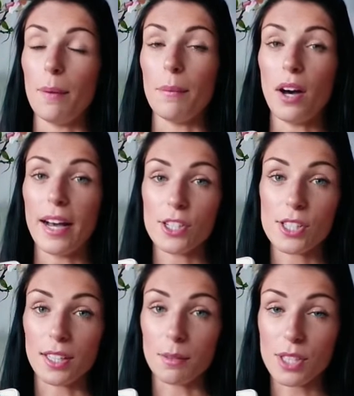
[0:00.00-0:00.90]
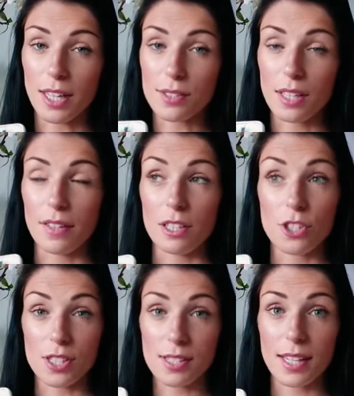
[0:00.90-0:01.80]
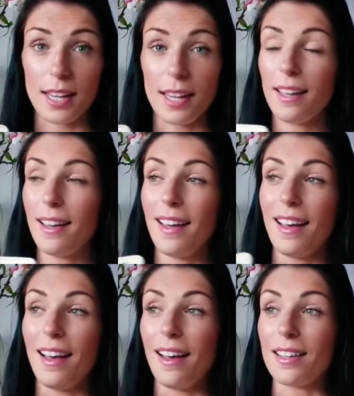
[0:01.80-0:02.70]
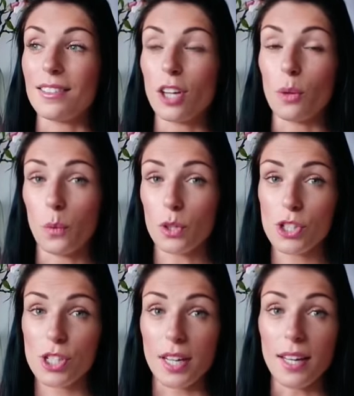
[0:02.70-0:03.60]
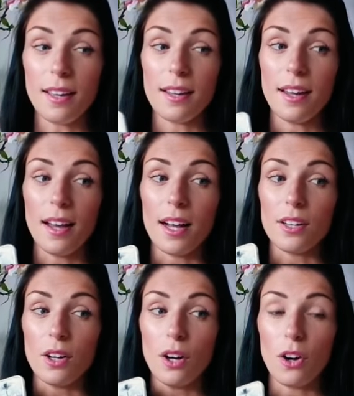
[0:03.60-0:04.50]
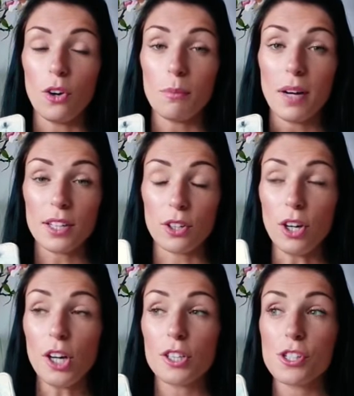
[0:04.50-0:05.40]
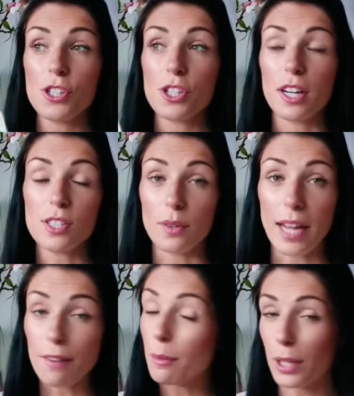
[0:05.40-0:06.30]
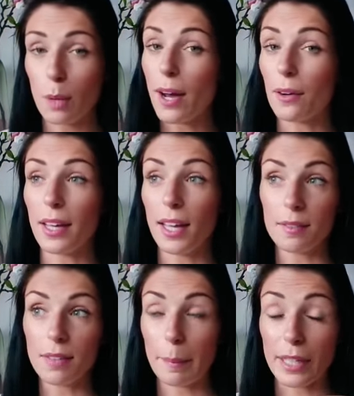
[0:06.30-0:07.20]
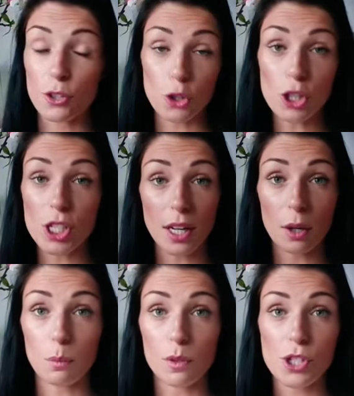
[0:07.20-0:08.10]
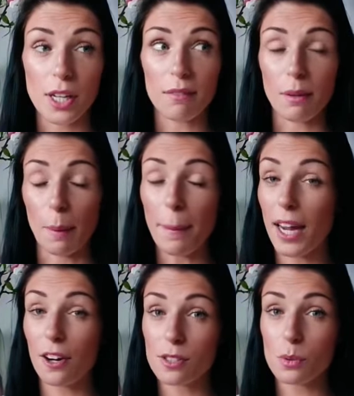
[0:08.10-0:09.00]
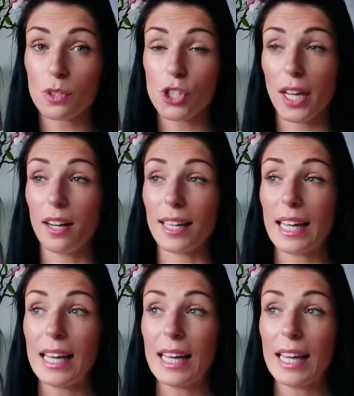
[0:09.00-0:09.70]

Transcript: but I actually signed up to Now TV just to get it, and I watched it, and oh my gosh, I told everybody about it. I made Josh sit down and watch it, I made my parents watch it, like